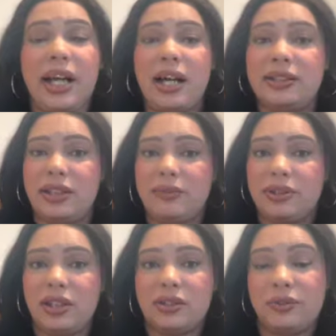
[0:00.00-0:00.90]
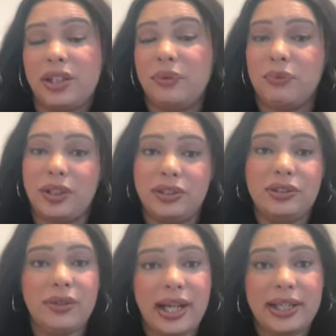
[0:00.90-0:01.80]
our exam results within 1 to
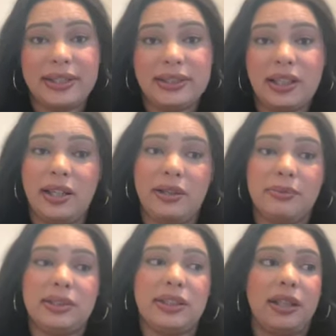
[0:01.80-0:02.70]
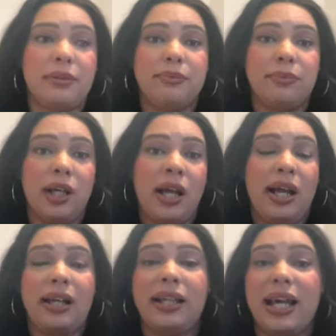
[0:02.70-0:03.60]
2 days. Some
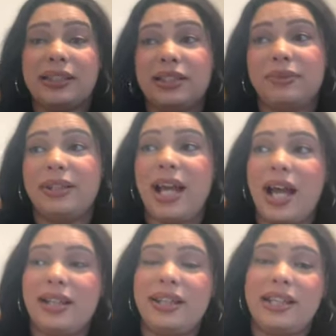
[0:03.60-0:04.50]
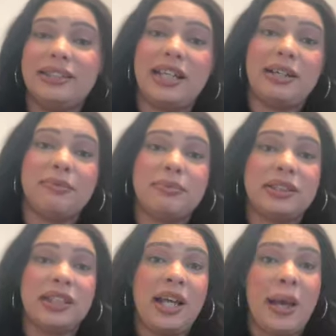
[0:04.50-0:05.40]
classes we got the exams
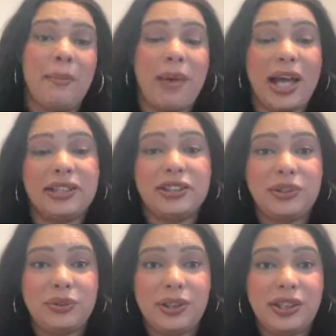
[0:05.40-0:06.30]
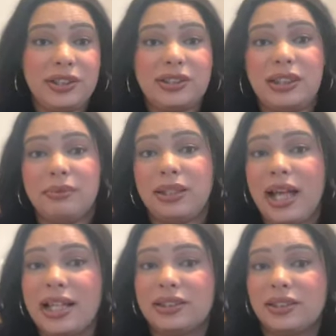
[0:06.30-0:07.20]
back sooner. Some
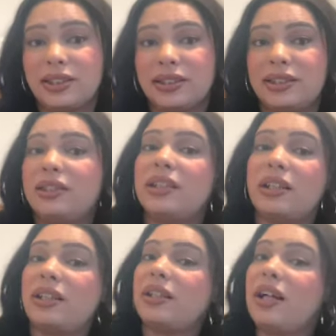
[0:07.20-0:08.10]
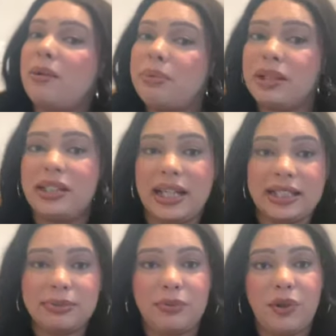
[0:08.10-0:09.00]
classes took a couple of
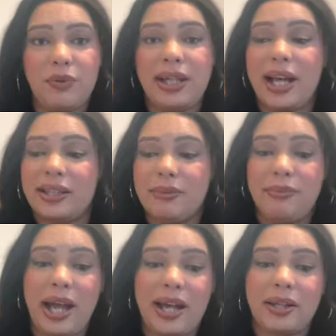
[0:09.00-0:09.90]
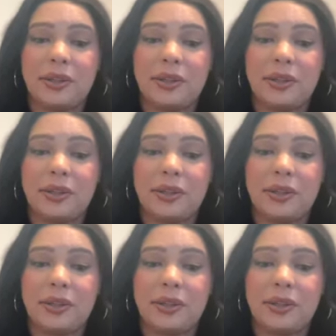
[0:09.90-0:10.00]
days before we got them back.